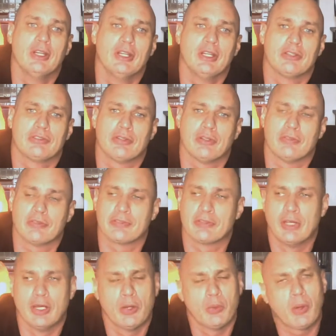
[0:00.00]

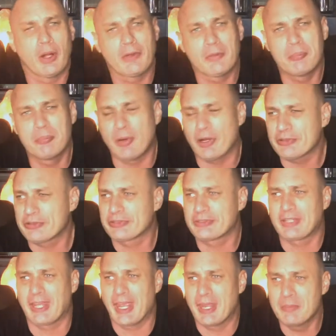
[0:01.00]
service. While the bots
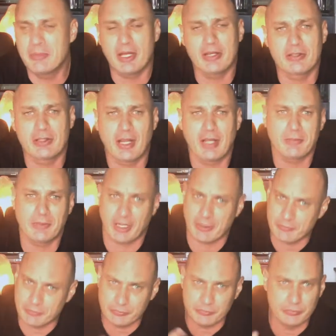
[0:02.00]
can be unreliable,
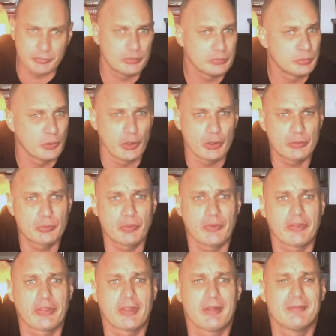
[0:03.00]
I've worked
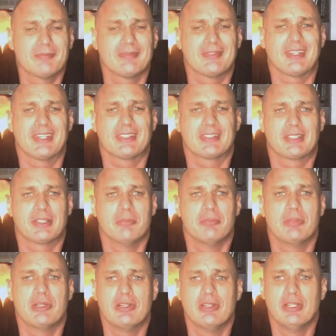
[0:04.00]
with them, it can
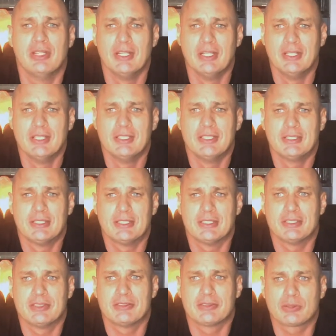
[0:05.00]
be
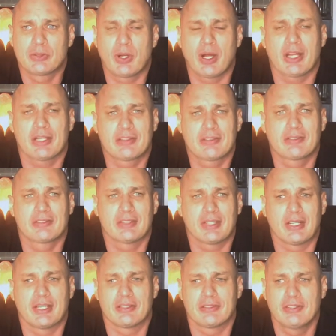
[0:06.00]
quite
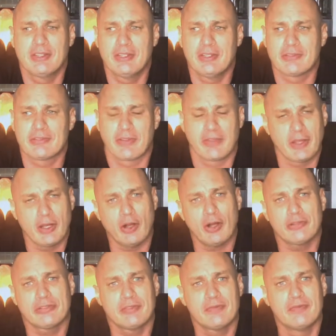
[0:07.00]
tedious. There
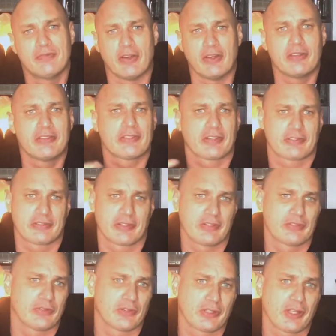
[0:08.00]
are some very
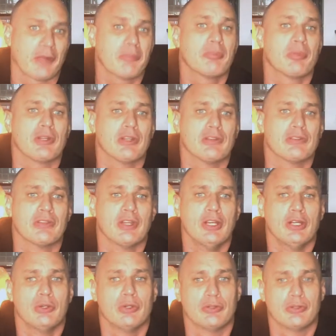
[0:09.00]
successful companies
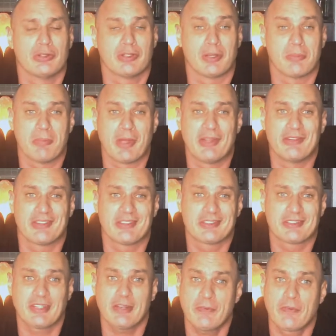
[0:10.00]
who are doing amazing
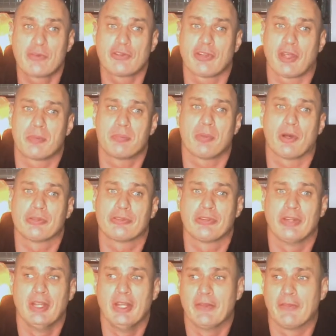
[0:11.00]
stuff with
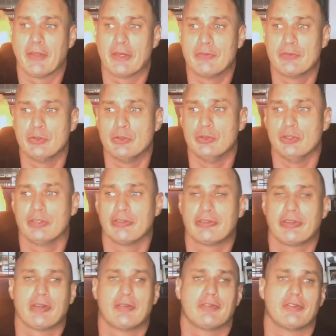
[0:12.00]
chatbots that if you,
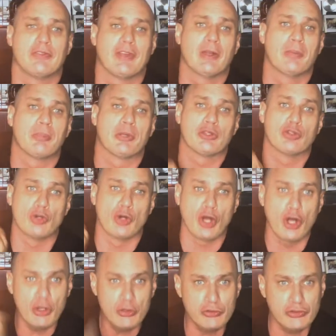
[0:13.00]
instead of developing your
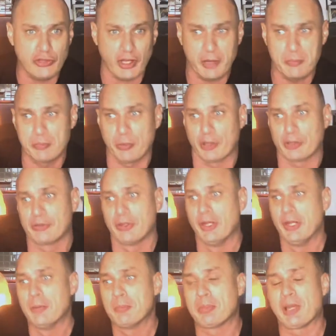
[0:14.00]
own chatbot,
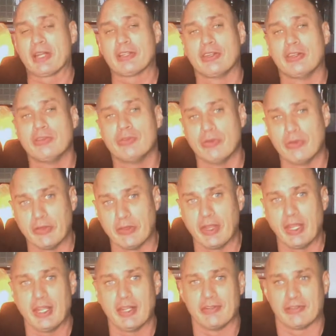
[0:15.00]
plugged into
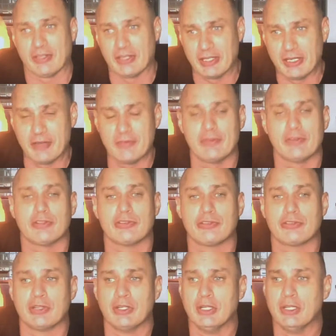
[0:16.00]
theirs and
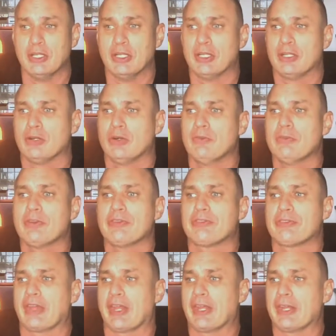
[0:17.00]
leveraged
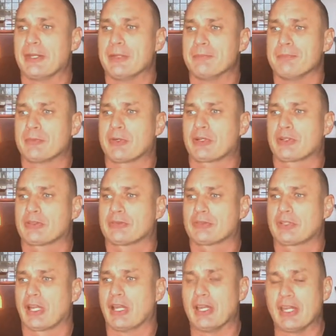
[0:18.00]
almost a
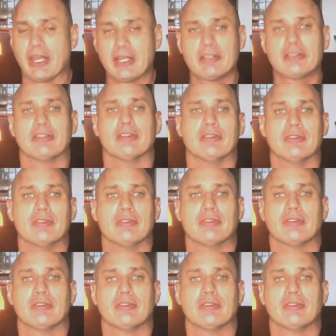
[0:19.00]
collective